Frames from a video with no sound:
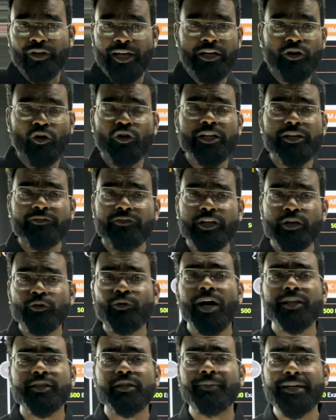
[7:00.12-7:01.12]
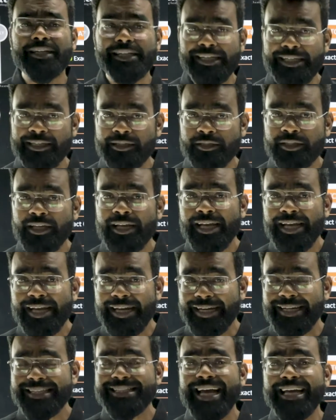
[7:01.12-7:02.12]
we are not giving you other materials.
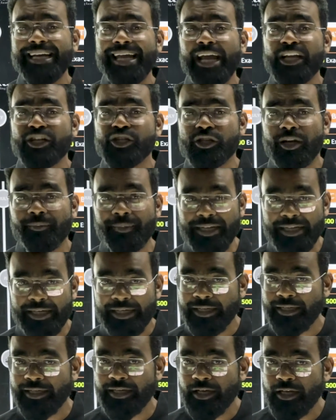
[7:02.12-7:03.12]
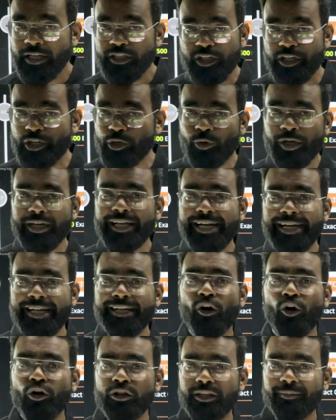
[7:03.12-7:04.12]
It is an extra material. So you are
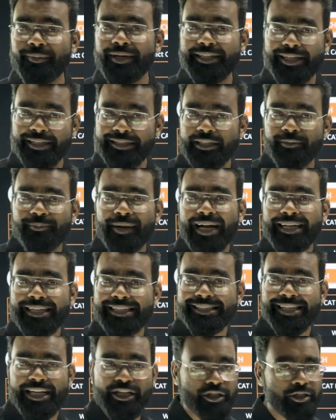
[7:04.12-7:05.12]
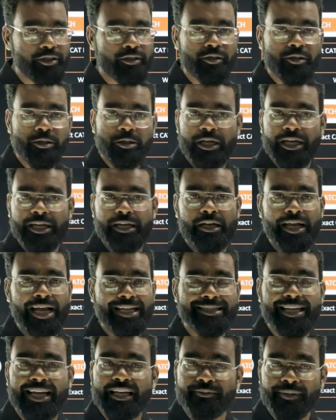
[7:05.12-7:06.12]
getting all the materials in practice sessions, in
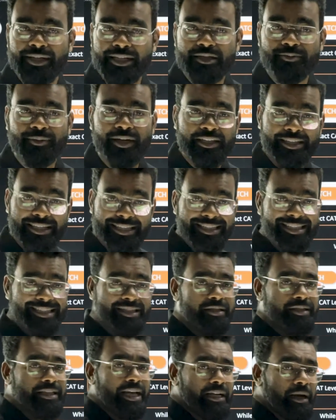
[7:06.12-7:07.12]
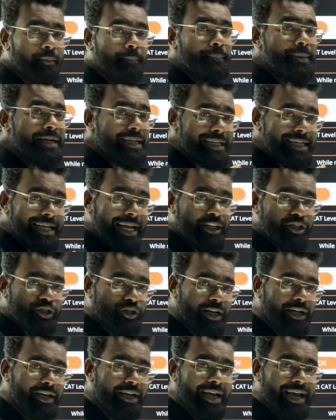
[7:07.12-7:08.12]
assignments, but this is the completely
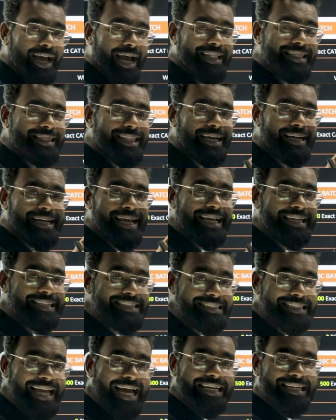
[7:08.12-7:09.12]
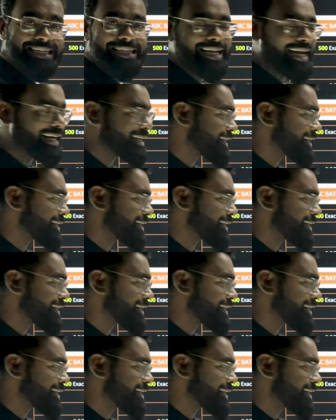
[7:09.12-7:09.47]
extra, and they are exactly